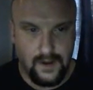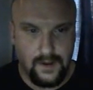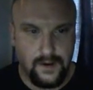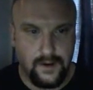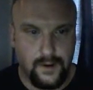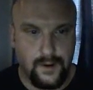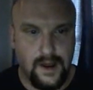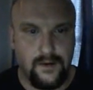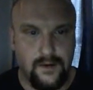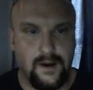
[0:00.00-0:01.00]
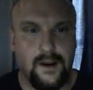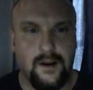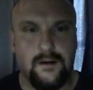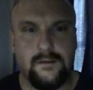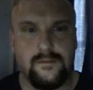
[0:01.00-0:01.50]
And then you go down in
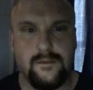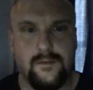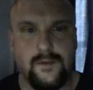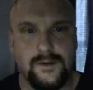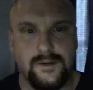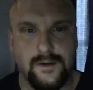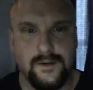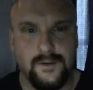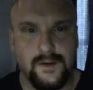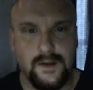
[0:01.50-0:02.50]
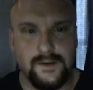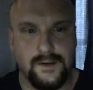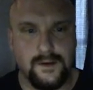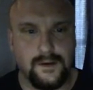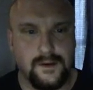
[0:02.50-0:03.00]
here. What you'll do is
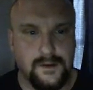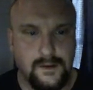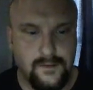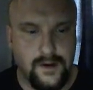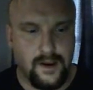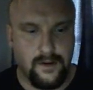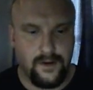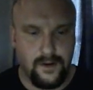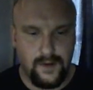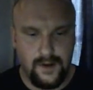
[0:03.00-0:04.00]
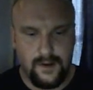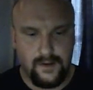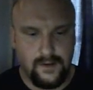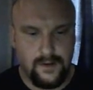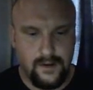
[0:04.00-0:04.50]
you'll write your email.